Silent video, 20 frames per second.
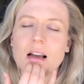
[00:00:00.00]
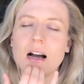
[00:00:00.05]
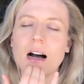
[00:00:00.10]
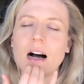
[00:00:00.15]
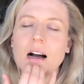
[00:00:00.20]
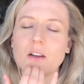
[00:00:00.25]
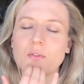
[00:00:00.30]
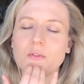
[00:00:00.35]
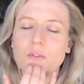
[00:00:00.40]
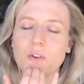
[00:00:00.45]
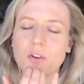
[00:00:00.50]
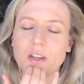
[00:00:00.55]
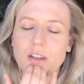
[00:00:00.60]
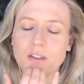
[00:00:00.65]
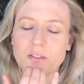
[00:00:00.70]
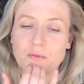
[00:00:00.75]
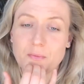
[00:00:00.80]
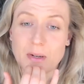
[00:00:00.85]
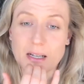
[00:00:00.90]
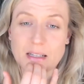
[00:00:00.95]
I
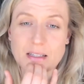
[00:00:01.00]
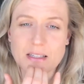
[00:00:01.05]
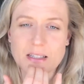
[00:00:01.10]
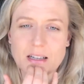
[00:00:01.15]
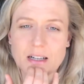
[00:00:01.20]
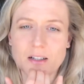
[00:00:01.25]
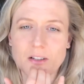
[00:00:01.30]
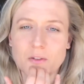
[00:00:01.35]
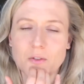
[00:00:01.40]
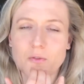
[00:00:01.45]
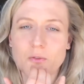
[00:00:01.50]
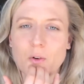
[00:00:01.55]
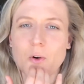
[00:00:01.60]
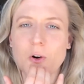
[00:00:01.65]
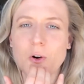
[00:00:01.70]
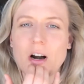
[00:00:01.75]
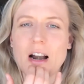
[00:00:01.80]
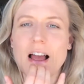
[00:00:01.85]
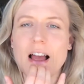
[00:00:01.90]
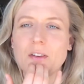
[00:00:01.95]
forgive myself
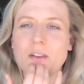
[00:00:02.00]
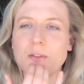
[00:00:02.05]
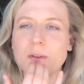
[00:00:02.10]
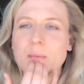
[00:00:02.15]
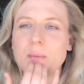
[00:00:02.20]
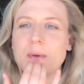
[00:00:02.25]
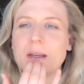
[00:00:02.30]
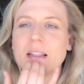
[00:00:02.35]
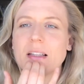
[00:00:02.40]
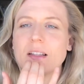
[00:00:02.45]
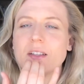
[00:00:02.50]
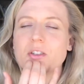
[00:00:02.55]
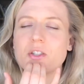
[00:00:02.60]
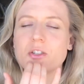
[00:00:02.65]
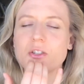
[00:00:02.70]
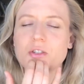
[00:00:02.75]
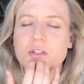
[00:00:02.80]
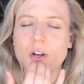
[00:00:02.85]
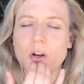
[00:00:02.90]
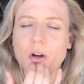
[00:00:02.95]
for having been
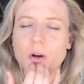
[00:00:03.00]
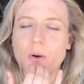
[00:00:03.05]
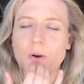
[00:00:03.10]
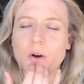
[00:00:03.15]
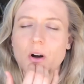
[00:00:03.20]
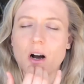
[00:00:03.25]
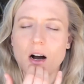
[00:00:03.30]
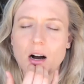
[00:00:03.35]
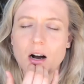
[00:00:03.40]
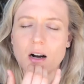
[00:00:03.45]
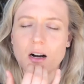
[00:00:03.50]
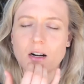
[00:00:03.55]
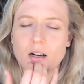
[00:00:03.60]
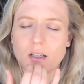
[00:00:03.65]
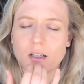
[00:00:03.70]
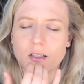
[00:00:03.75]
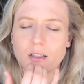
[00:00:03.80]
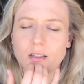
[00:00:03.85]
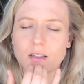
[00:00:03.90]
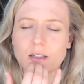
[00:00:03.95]
so
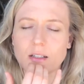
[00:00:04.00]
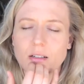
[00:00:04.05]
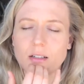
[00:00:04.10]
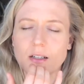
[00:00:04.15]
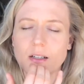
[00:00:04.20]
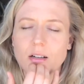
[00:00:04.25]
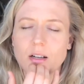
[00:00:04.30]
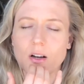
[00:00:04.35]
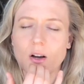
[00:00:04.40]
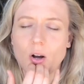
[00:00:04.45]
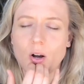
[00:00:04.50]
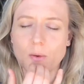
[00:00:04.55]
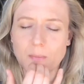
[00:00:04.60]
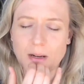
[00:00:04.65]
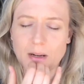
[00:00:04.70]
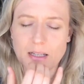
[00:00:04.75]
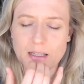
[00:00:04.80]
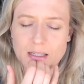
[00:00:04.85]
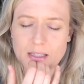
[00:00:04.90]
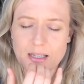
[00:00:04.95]
hard on
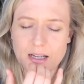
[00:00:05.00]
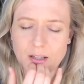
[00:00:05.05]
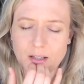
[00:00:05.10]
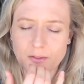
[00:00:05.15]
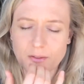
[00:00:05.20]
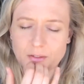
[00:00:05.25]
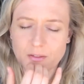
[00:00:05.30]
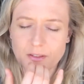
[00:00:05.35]
myself.